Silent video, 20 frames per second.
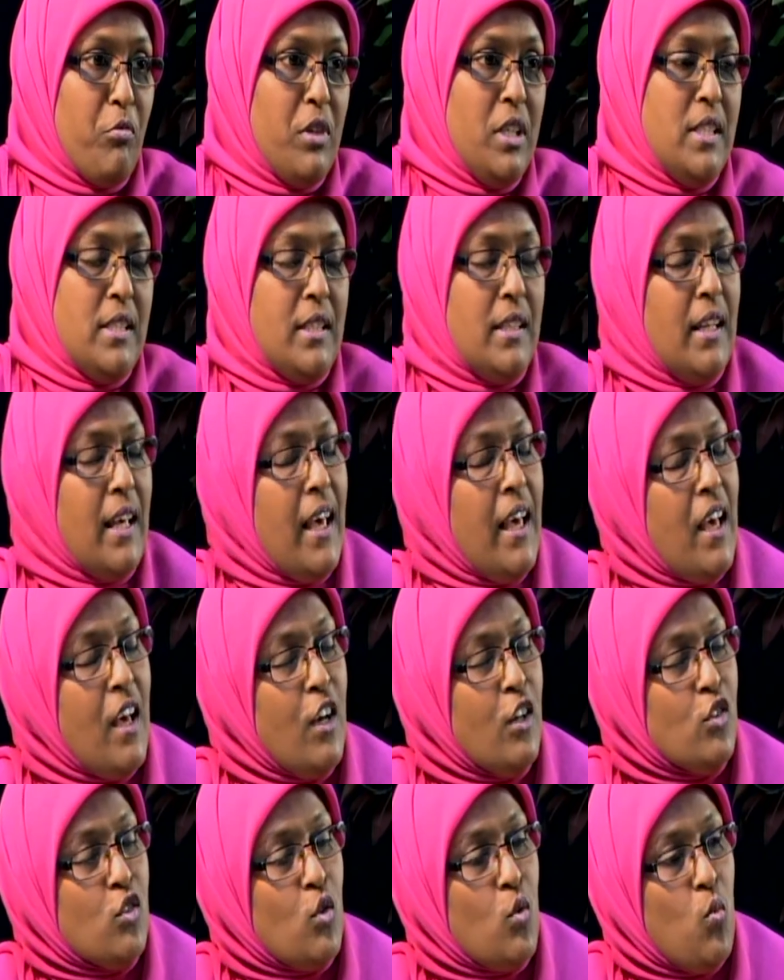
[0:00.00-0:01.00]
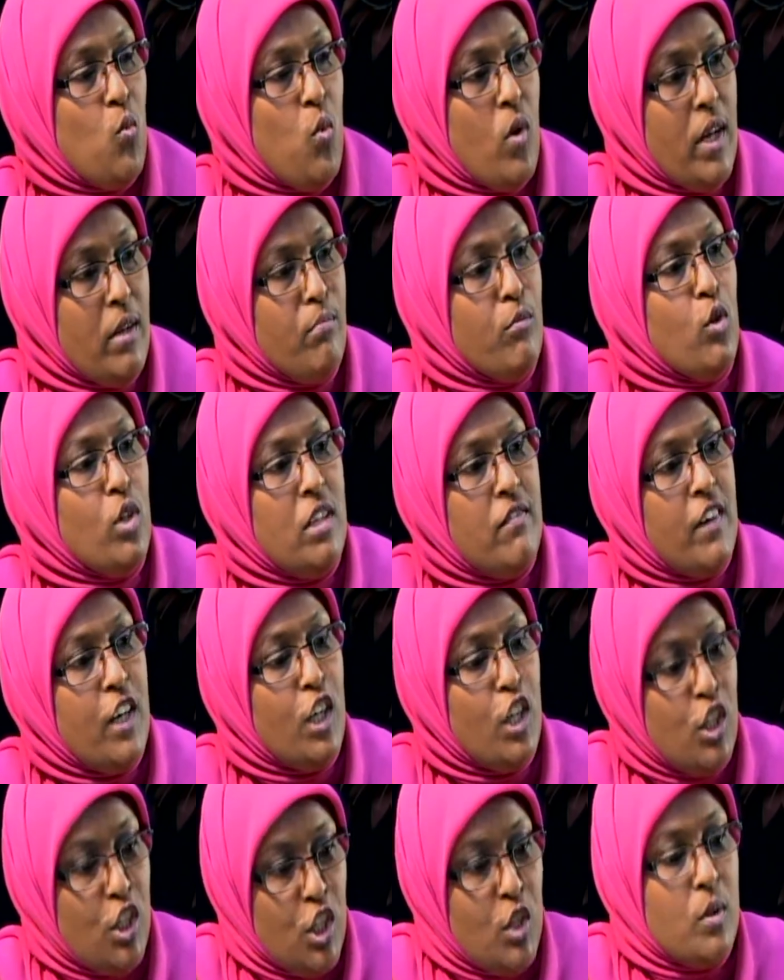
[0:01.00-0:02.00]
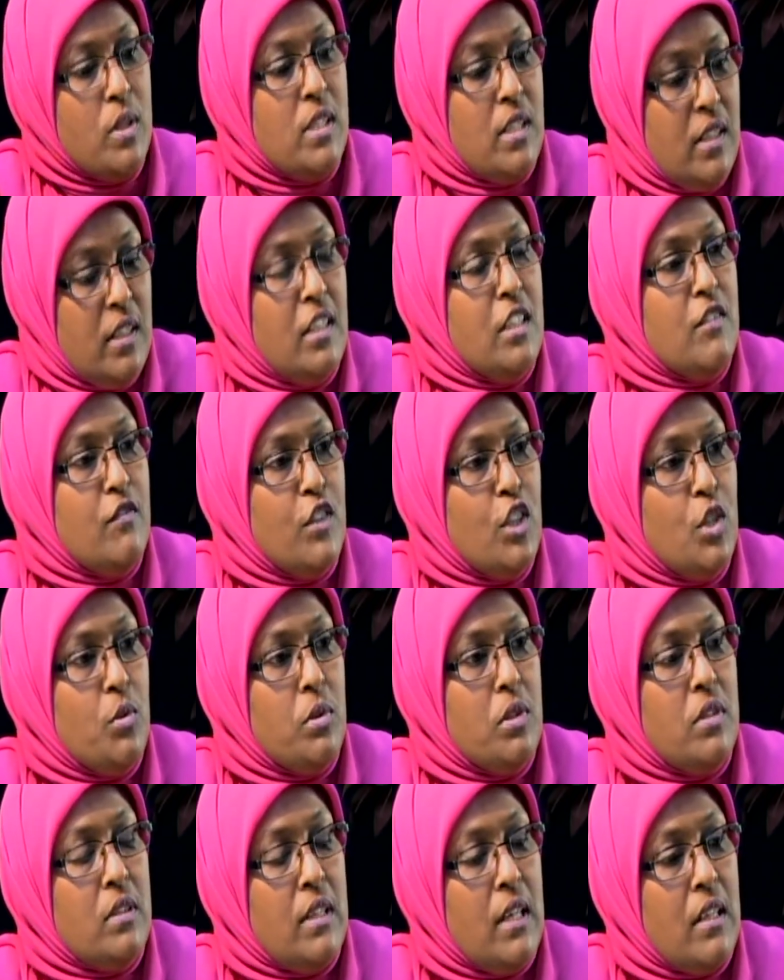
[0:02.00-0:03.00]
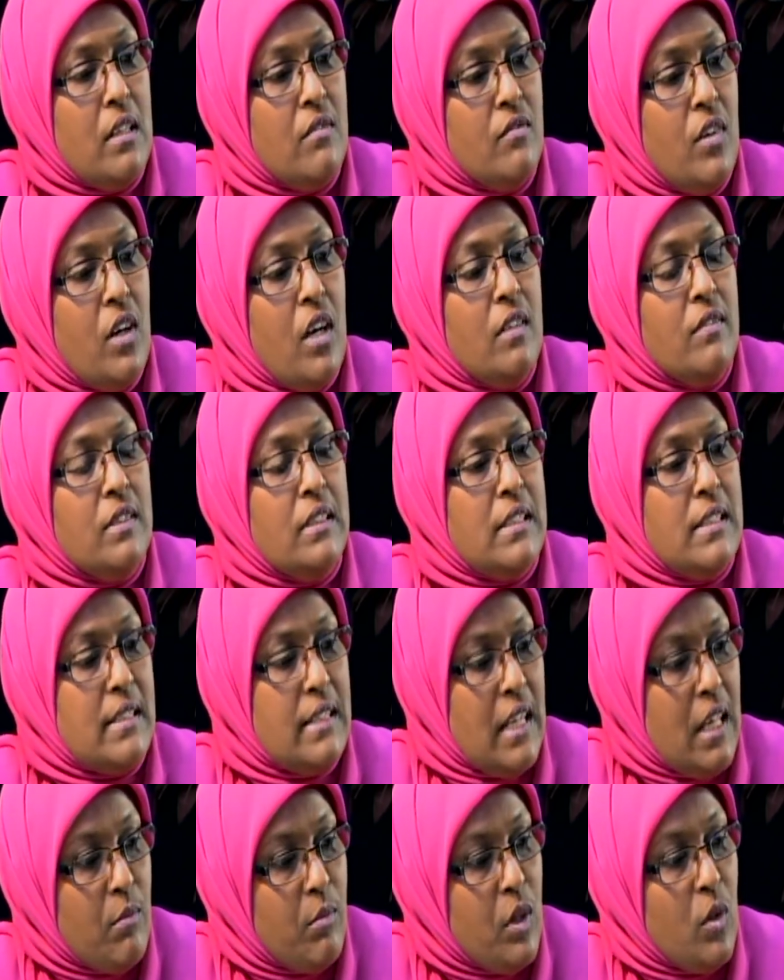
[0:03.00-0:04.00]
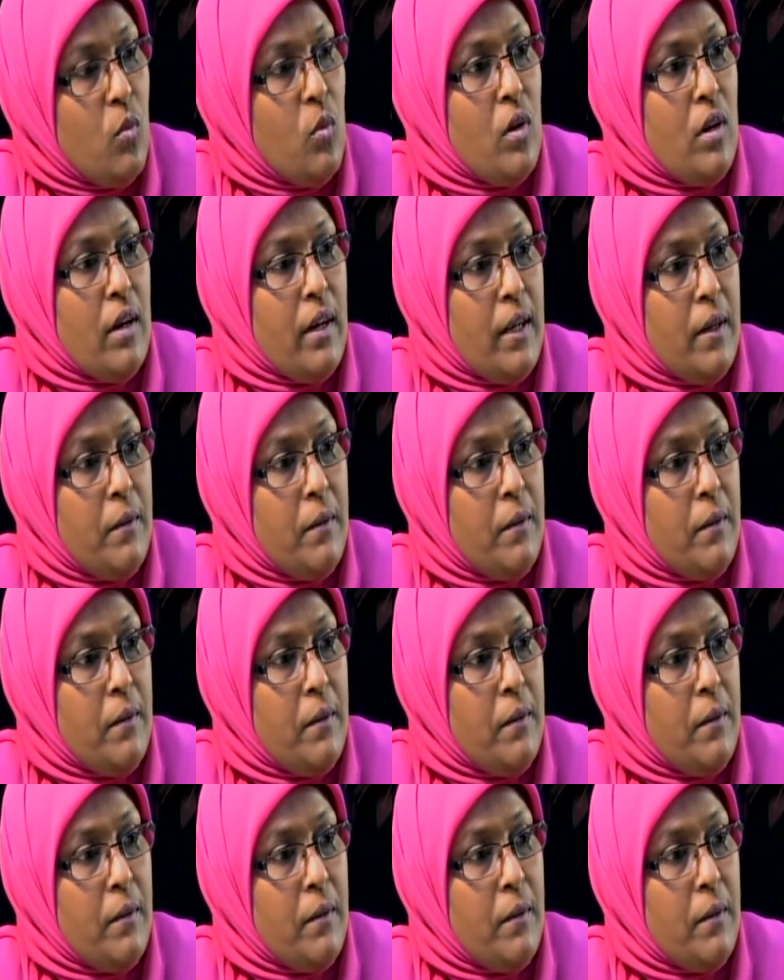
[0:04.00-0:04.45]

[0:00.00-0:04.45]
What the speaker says: reason. So what motivated you as an individual to get involved in Islamic work?